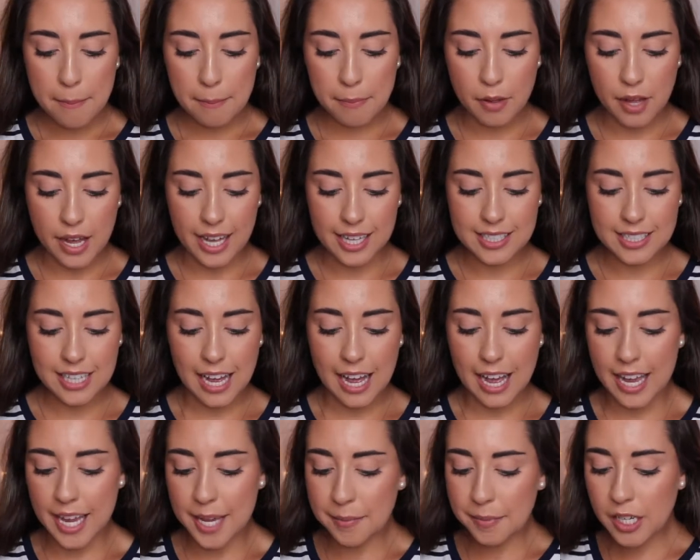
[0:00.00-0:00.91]
But
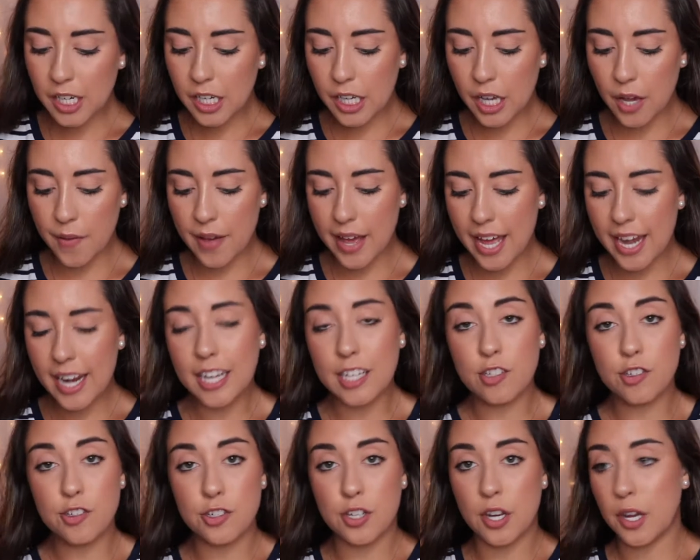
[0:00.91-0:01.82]
I am going to go ahead
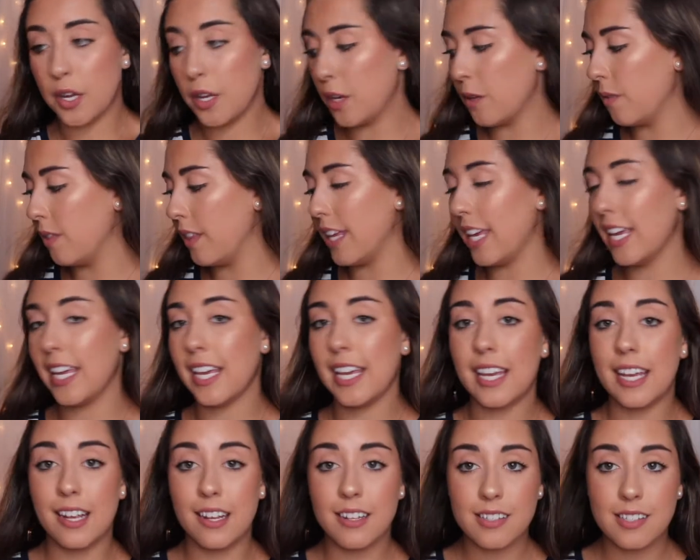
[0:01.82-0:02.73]
and show you
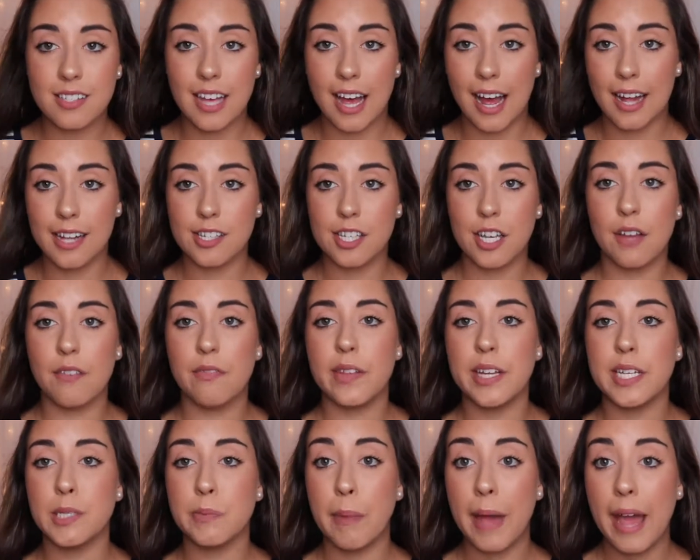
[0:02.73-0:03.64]
the insides of
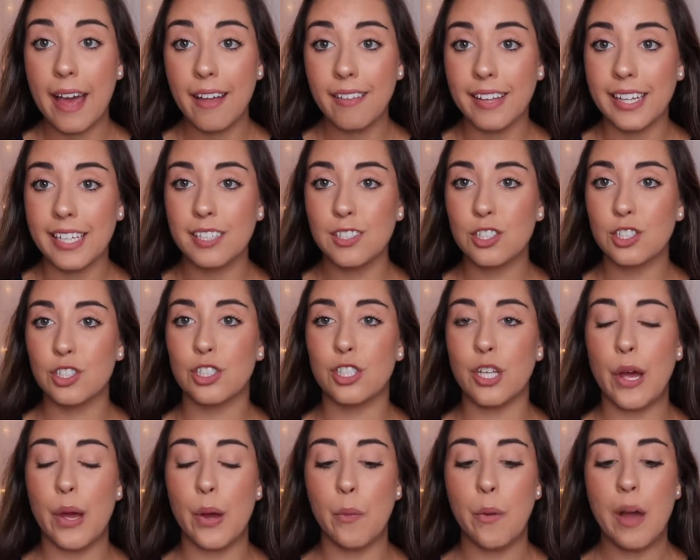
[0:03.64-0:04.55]
these palettes.
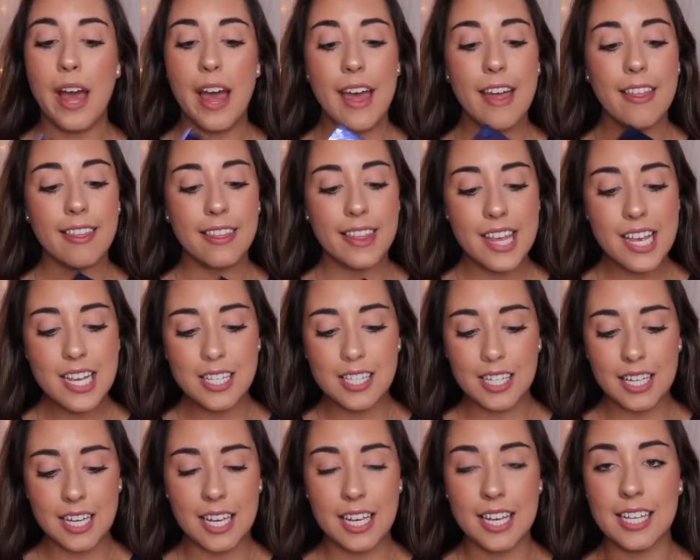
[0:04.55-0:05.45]
So this
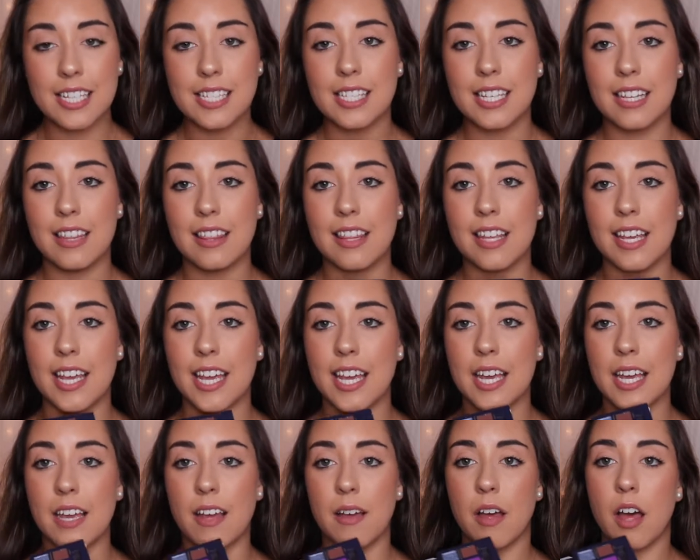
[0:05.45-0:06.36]
is
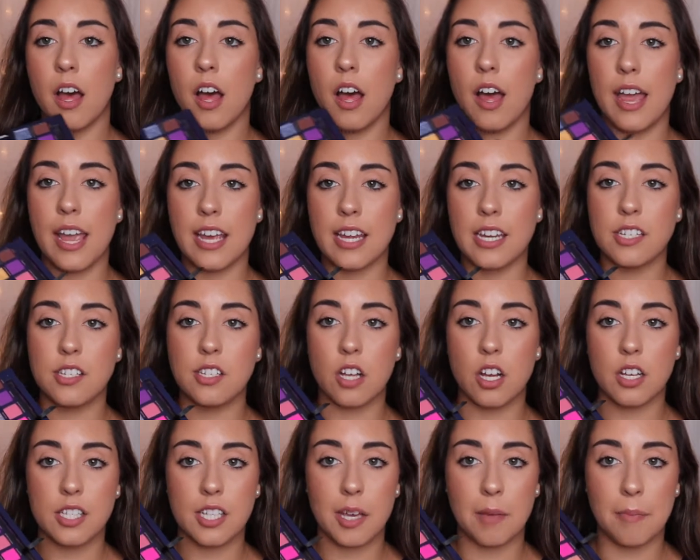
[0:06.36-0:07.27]
the
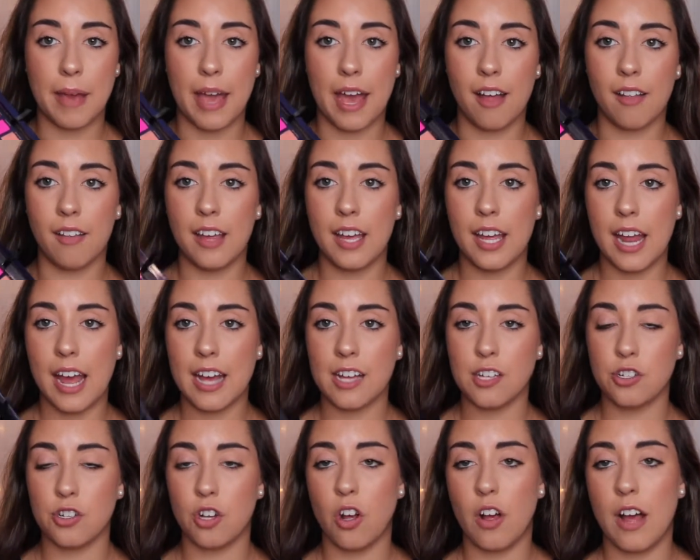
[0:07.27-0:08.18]
Anastasia palette,
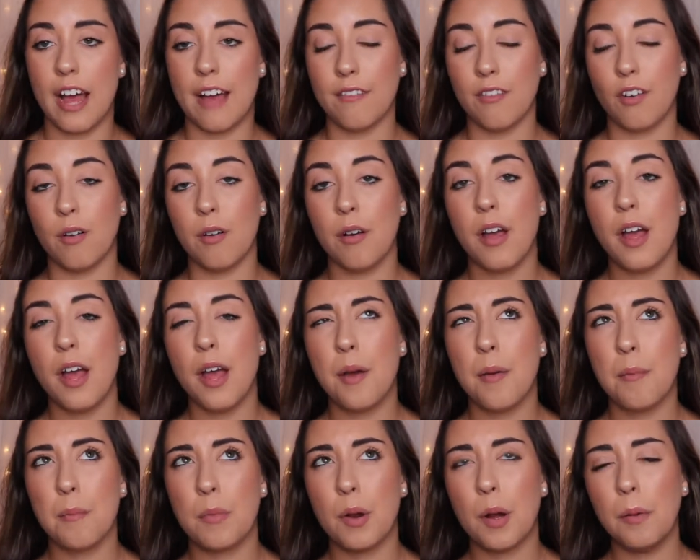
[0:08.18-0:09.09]
as y'all have
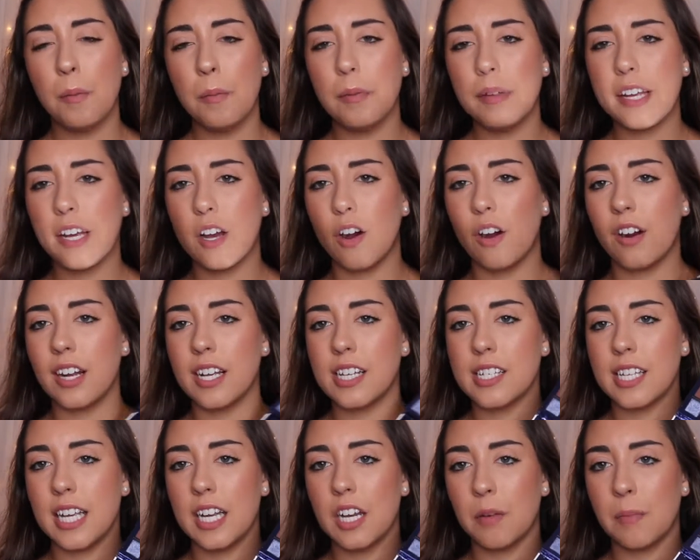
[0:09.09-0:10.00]
probably already
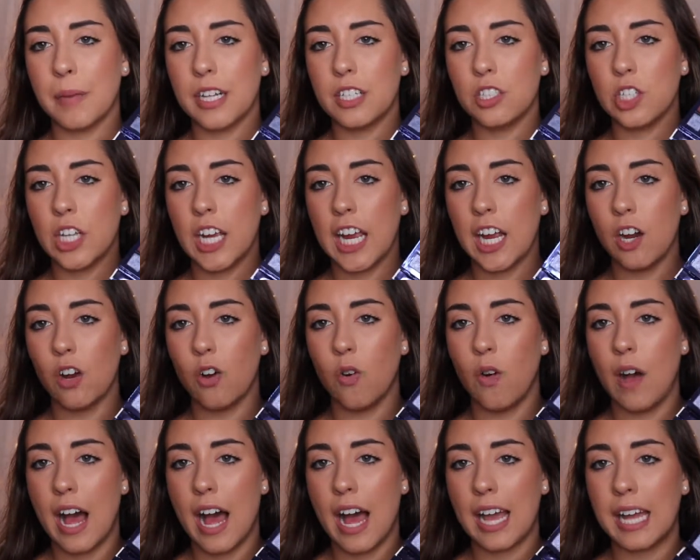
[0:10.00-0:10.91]
seen on my
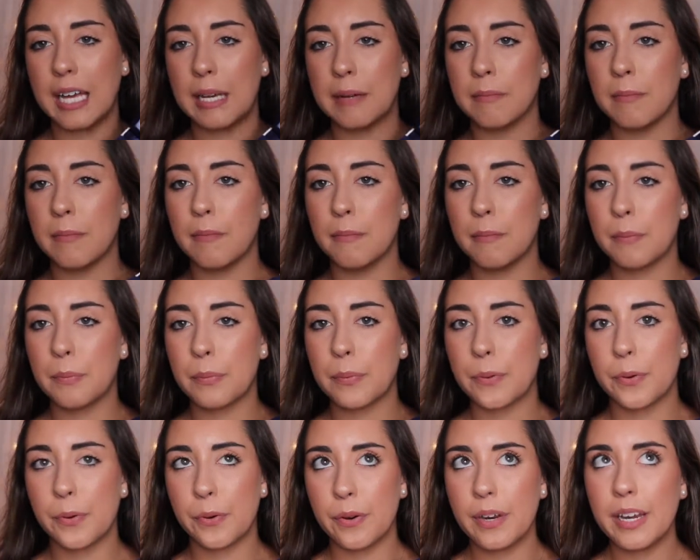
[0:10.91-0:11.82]
channel. I am
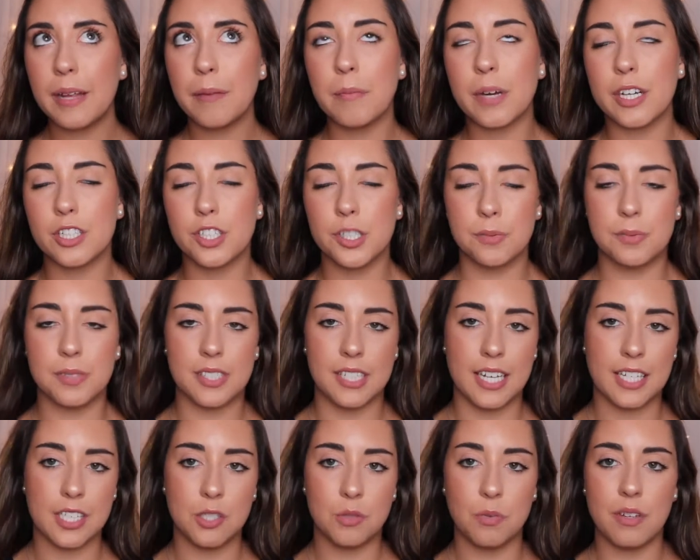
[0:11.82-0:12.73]
pretty much
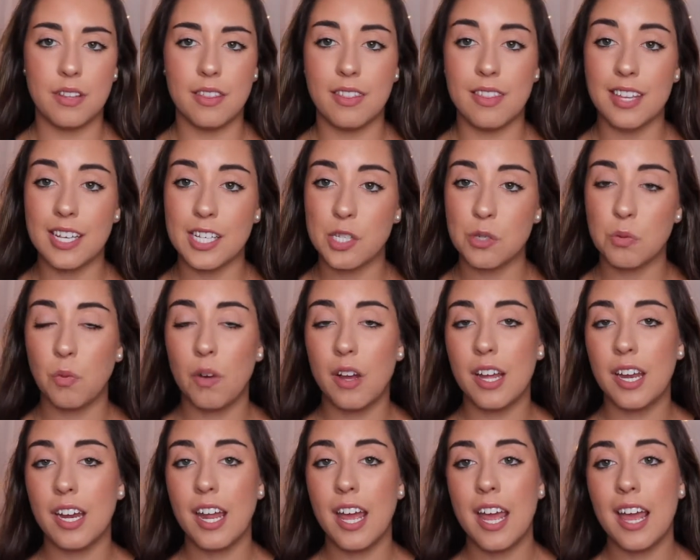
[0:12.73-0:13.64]
obsessed with this
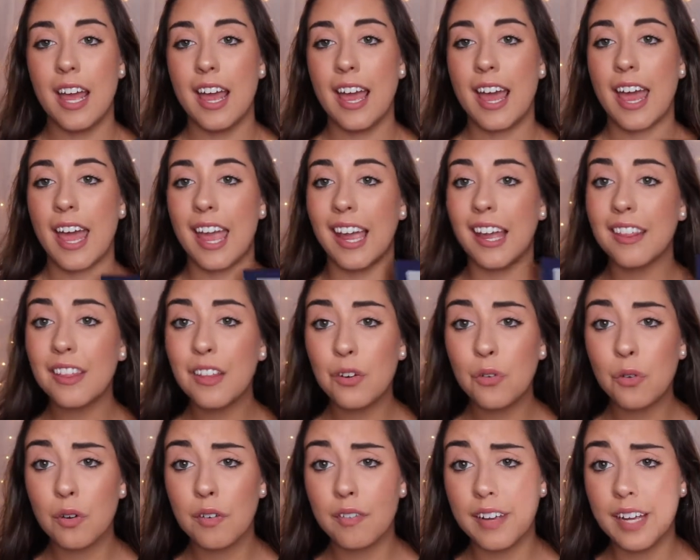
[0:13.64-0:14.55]
one and the
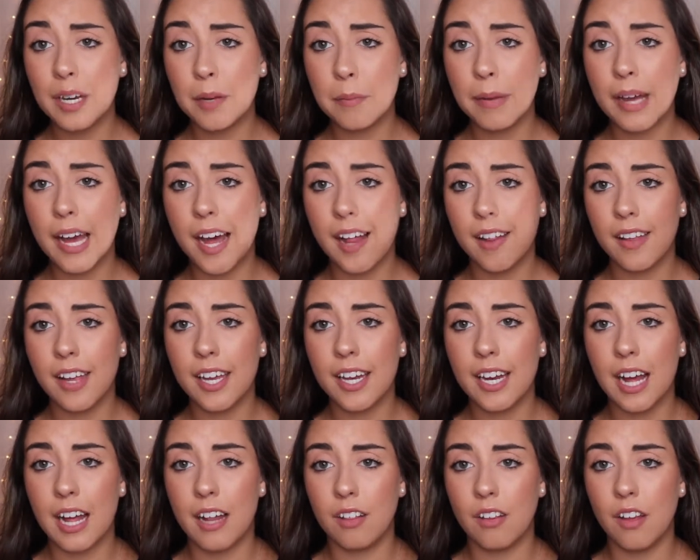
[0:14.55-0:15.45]
Norvina
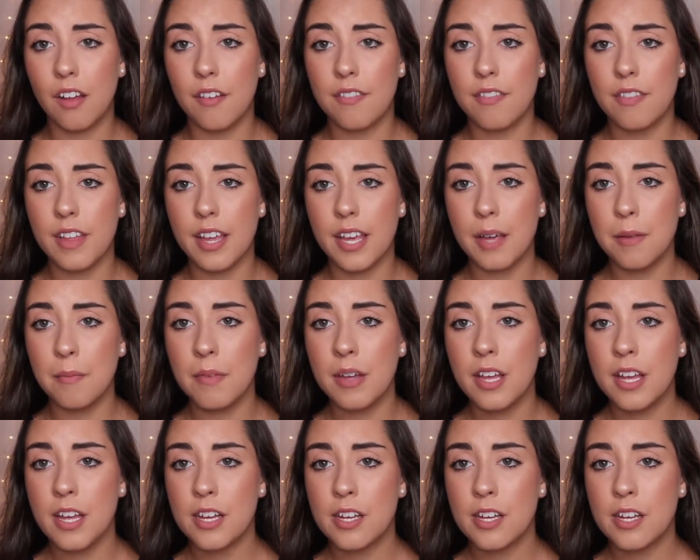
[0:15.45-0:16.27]
palette. I love them.